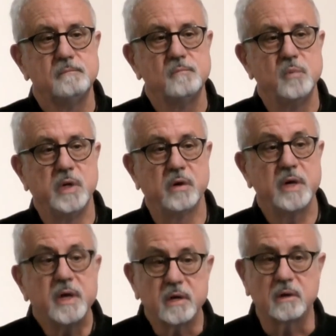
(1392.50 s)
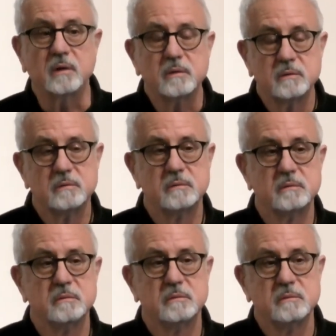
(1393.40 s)
We are here
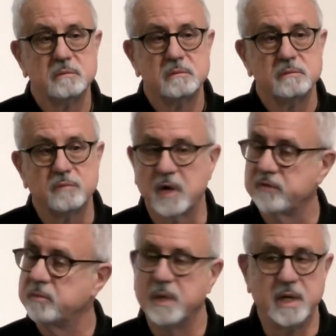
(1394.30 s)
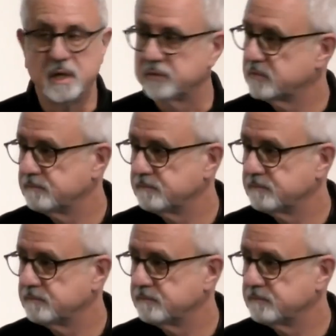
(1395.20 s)
for everybody else,